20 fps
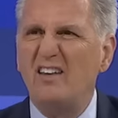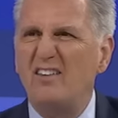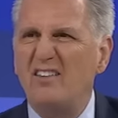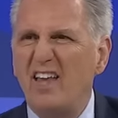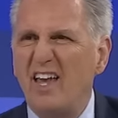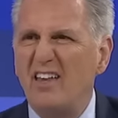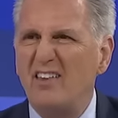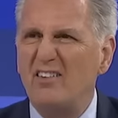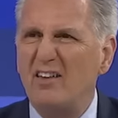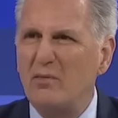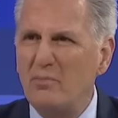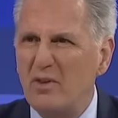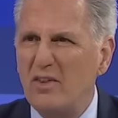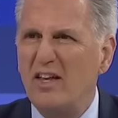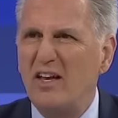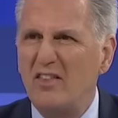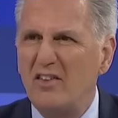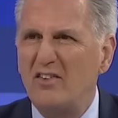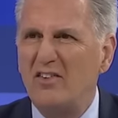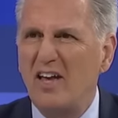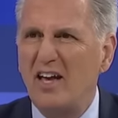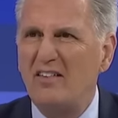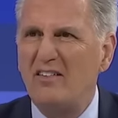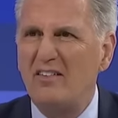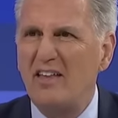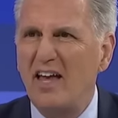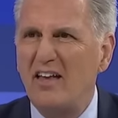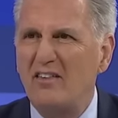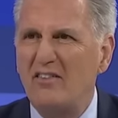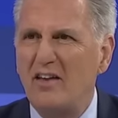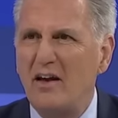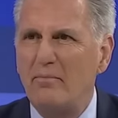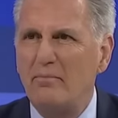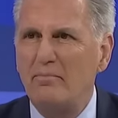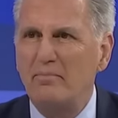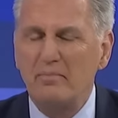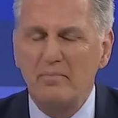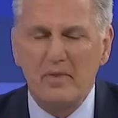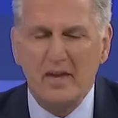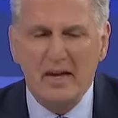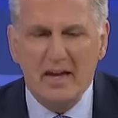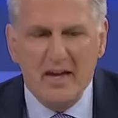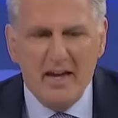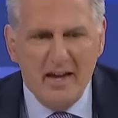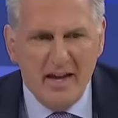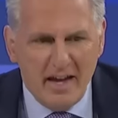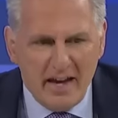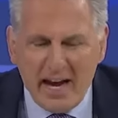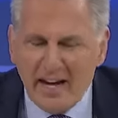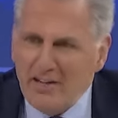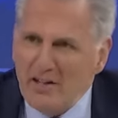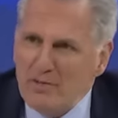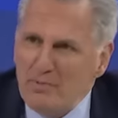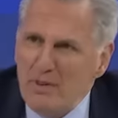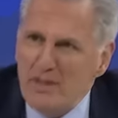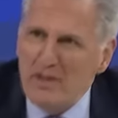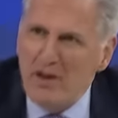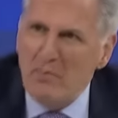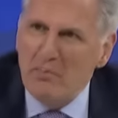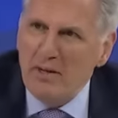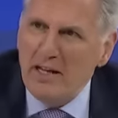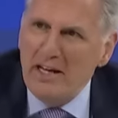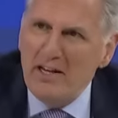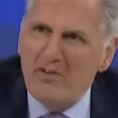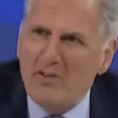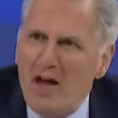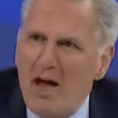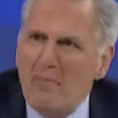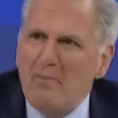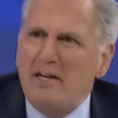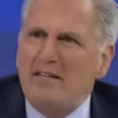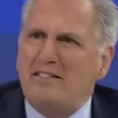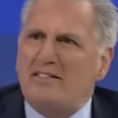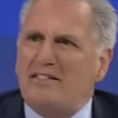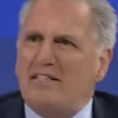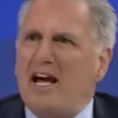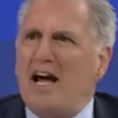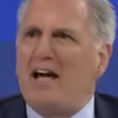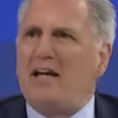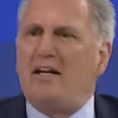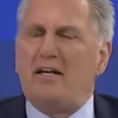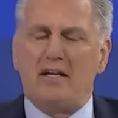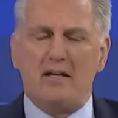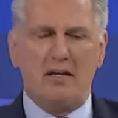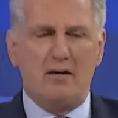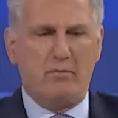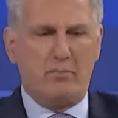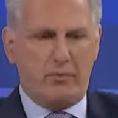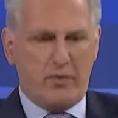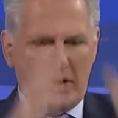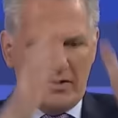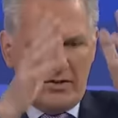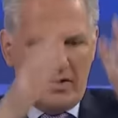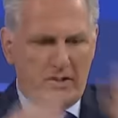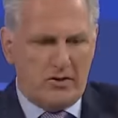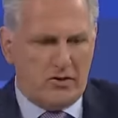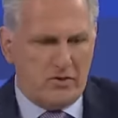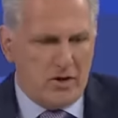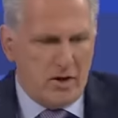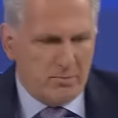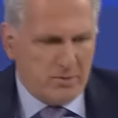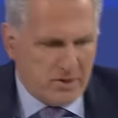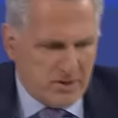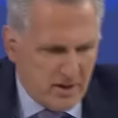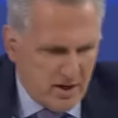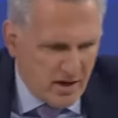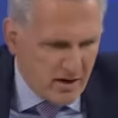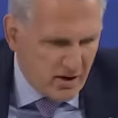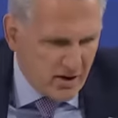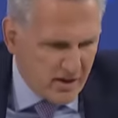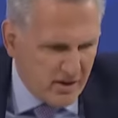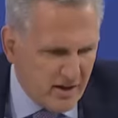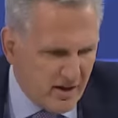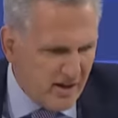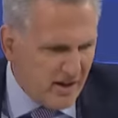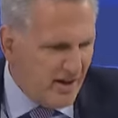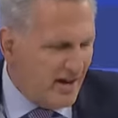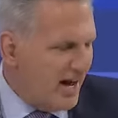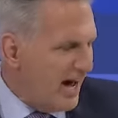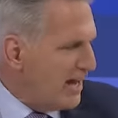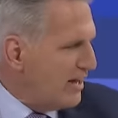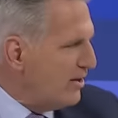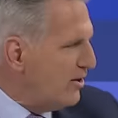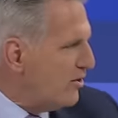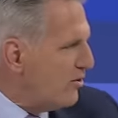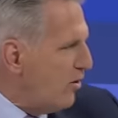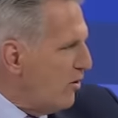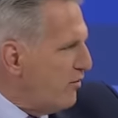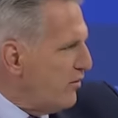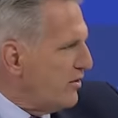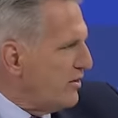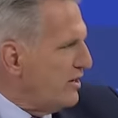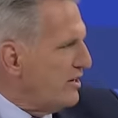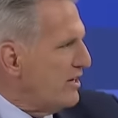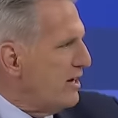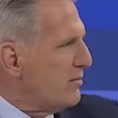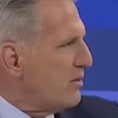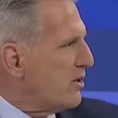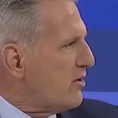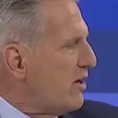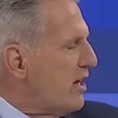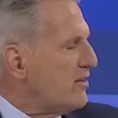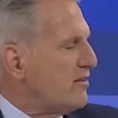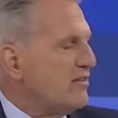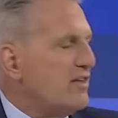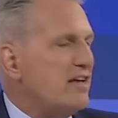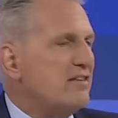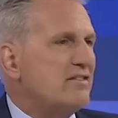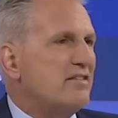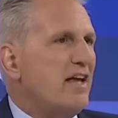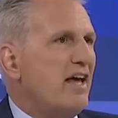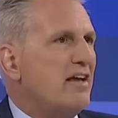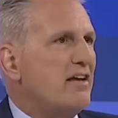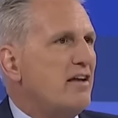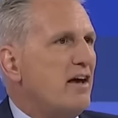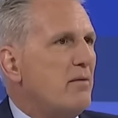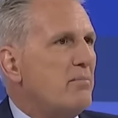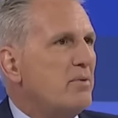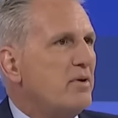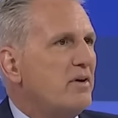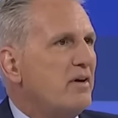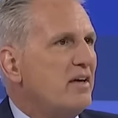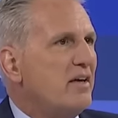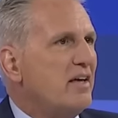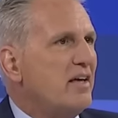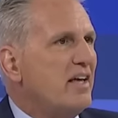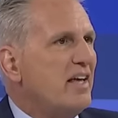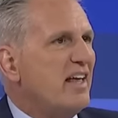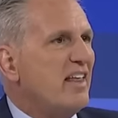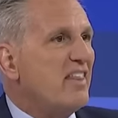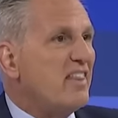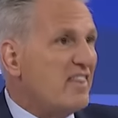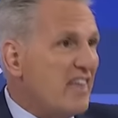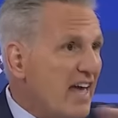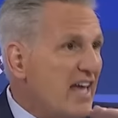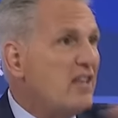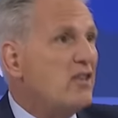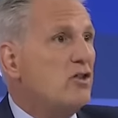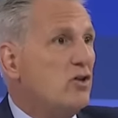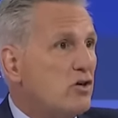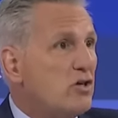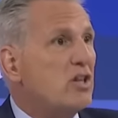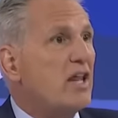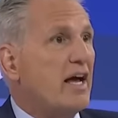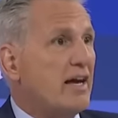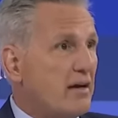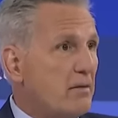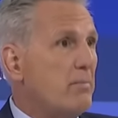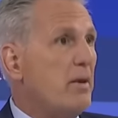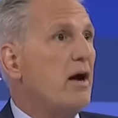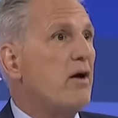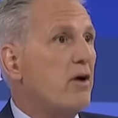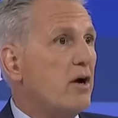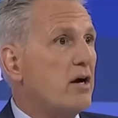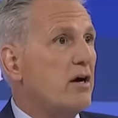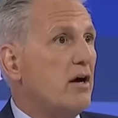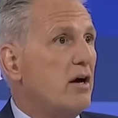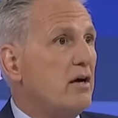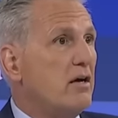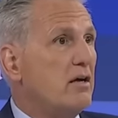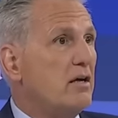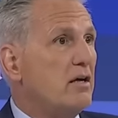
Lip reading: stands up, then the other side stands up. And I just become leader, and I'm excited, and President Trump's there. And I look over at the Democrats, and they stand up. They look like America.